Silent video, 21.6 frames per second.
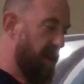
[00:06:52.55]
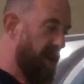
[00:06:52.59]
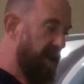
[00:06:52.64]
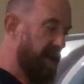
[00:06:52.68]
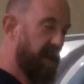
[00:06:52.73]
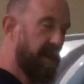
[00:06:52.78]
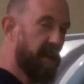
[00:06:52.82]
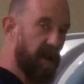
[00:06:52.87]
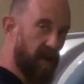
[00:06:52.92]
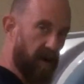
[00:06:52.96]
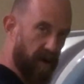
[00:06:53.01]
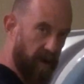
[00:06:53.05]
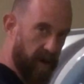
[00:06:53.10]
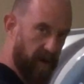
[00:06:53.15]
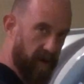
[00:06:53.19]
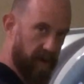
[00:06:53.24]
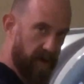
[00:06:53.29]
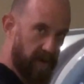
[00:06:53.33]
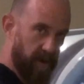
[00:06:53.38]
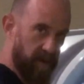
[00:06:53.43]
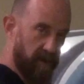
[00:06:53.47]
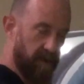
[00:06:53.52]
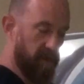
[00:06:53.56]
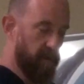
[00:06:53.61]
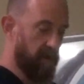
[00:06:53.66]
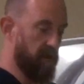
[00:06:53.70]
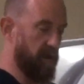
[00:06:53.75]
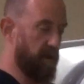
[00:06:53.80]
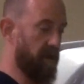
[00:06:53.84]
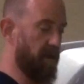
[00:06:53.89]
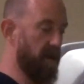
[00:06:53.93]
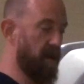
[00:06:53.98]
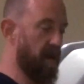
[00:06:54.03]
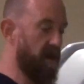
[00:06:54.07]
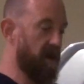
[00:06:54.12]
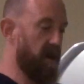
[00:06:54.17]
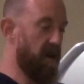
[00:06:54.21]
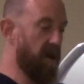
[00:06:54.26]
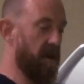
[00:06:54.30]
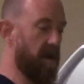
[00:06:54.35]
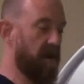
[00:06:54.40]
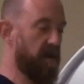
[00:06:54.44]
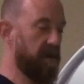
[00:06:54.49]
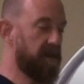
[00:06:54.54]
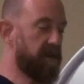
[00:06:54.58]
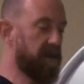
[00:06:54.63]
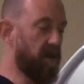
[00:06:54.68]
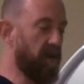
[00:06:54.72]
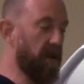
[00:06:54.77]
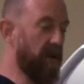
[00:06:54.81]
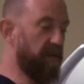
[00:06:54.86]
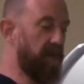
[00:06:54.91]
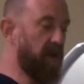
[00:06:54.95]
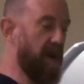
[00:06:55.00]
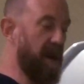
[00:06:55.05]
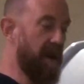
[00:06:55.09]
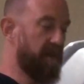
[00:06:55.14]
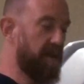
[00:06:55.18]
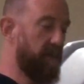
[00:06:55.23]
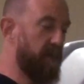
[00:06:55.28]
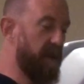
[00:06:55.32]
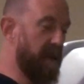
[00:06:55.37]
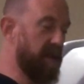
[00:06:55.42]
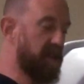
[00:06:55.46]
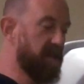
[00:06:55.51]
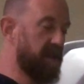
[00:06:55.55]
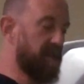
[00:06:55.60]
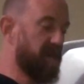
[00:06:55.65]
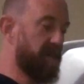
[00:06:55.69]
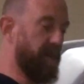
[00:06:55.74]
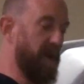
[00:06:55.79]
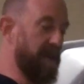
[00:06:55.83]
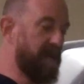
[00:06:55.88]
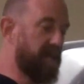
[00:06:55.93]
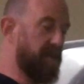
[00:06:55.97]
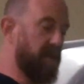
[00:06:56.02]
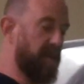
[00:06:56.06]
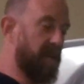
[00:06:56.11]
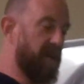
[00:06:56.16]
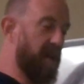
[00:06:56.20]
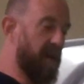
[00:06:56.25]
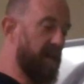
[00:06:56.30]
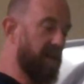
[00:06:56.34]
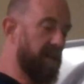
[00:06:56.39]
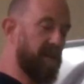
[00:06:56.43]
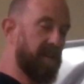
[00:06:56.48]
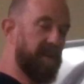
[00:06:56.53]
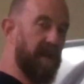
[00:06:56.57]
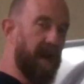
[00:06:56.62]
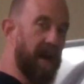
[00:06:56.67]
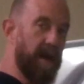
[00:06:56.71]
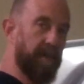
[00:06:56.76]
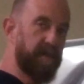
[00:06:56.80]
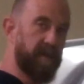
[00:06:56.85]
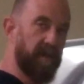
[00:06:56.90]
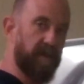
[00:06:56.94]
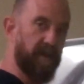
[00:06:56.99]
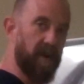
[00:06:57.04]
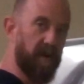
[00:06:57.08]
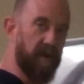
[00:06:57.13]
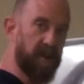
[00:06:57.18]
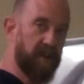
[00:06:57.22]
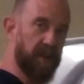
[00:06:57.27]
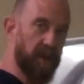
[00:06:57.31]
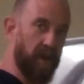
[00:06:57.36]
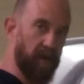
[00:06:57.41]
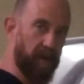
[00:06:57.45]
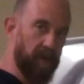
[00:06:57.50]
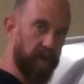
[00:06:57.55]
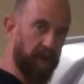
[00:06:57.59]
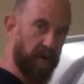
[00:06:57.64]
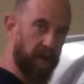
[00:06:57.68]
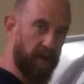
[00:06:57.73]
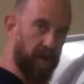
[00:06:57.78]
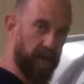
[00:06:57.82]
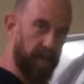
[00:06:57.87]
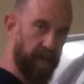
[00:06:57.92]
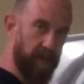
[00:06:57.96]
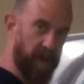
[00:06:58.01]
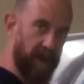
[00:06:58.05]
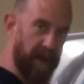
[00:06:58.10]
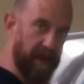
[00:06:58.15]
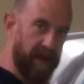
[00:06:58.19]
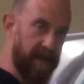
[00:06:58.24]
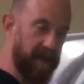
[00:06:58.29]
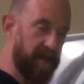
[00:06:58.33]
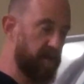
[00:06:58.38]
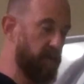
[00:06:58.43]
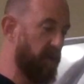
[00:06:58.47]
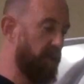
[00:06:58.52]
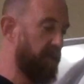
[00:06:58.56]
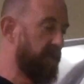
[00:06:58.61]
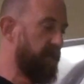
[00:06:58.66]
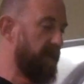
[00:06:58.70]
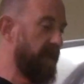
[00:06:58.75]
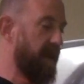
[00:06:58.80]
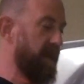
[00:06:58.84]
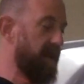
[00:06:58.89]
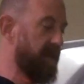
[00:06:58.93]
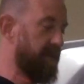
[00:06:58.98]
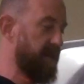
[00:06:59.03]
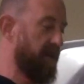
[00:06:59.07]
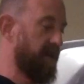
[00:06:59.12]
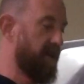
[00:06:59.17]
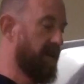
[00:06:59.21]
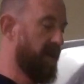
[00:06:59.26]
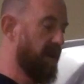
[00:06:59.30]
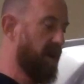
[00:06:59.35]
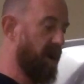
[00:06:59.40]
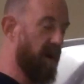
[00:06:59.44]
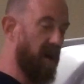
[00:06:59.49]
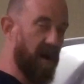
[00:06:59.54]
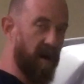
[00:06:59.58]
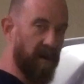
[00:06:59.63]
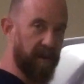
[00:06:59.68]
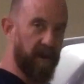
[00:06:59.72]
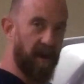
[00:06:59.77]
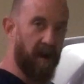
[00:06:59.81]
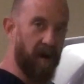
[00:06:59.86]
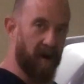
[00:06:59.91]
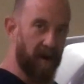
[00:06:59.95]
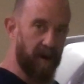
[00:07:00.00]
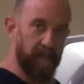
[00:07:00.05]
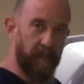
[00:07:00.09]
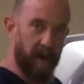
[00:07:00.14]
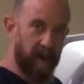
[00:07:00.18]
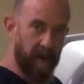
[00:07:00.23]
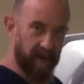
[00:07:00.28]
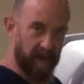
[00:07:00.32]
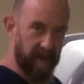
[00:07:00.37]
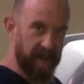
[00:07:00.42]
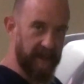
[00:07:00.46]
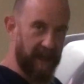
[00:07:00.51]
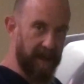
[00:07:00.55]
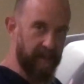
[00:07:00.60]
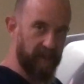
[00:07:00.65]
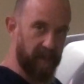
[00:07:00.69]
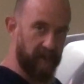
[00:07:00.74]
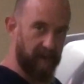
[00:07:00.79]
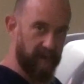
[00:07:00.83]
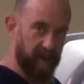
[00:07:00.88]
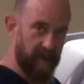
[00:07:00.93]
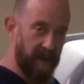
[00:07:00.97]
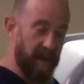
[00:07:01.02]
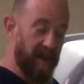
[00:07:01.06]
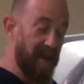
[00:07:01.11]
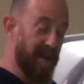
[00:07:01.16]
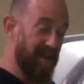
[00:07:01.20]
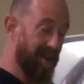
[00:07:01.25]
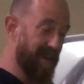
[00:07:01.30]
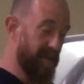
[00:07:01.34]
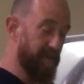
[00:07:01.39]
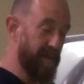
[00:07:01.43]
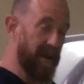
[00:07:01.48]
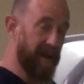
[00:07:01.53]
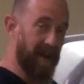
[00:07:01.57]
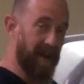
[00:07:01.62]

here. So if you have the patients, basically kind of the tops of their shoulder blades will fit on the hard part of the table. That may